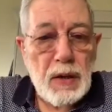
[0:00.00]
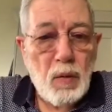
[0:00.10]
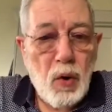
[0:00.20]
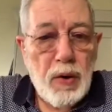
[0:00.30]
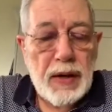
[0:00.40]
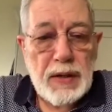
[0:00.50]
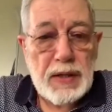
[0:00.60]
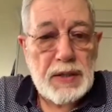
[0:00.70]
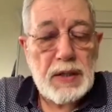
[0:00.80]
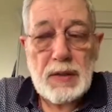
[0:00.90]
walking
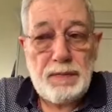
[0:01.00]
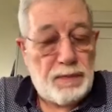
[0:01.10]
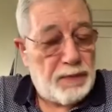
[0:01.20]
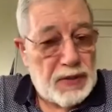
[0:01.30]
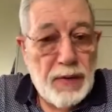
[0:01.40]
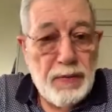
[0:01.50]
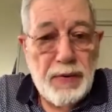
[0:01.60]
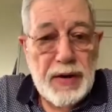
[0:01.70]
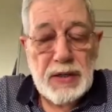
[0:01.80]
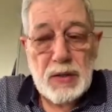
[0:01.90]
distance for several
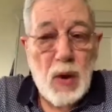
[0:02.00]
reasons.